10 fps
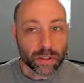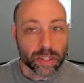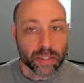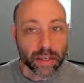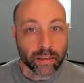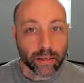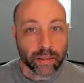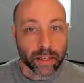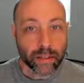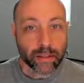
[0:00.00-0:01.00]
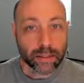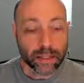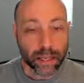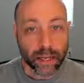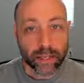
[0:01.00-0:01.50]

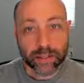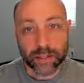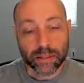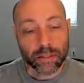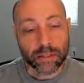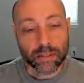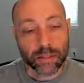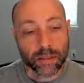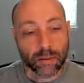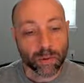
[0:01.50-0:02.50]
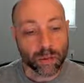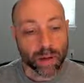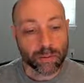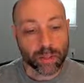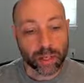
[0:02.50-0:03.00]
discounted.cash web
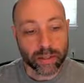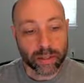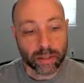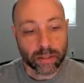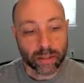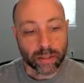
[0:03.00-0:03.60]
application.